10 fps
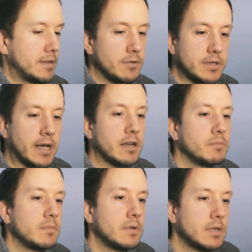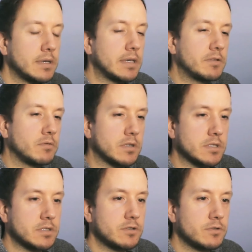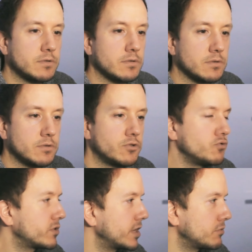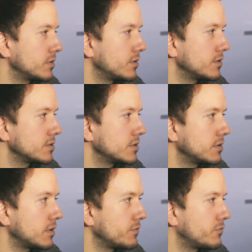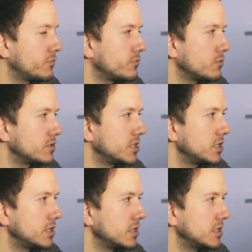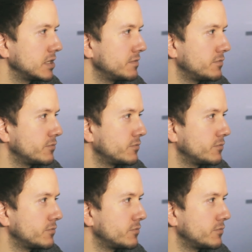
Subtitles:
the time it was 2K renders or 40p